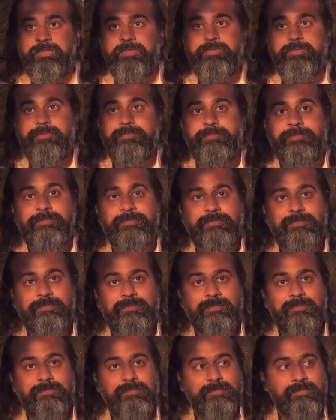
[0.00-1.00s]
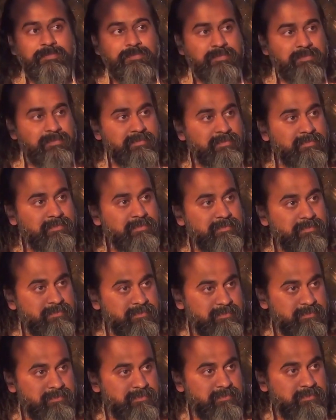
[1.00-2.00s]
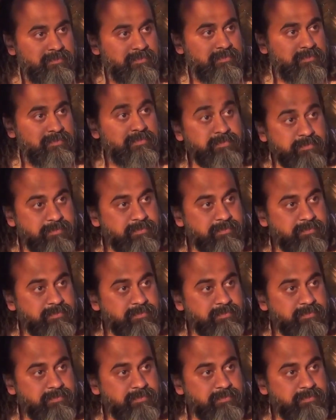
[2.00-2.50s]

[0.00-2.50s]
(no one is talking)